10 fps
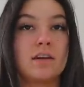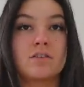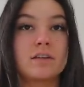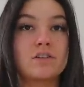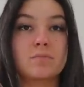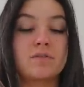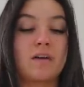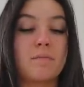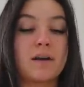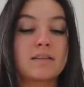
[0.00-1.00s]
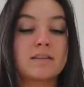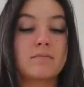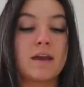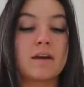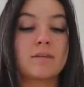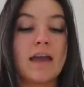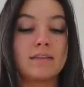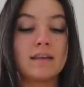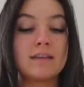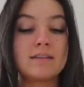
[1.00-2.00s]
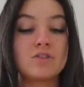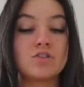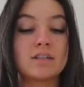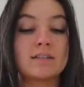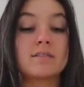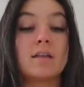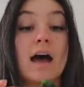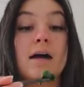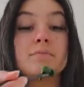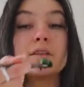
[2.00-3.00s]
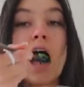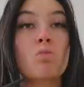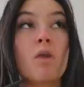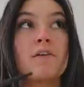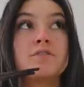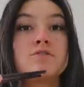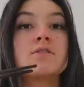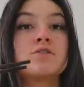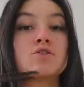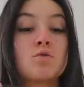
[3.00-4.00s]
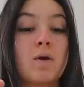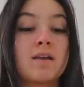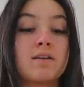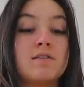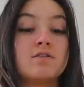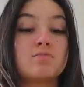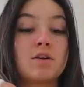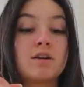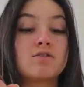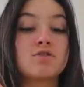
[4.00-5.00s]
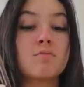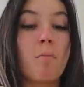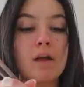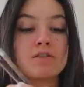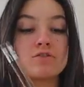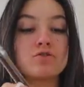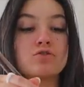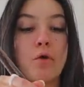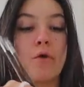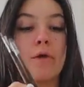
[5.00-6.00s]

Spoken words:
literally took me 5 minutes to make. And this shit slaps. This is such a good way to eat spinach. This is so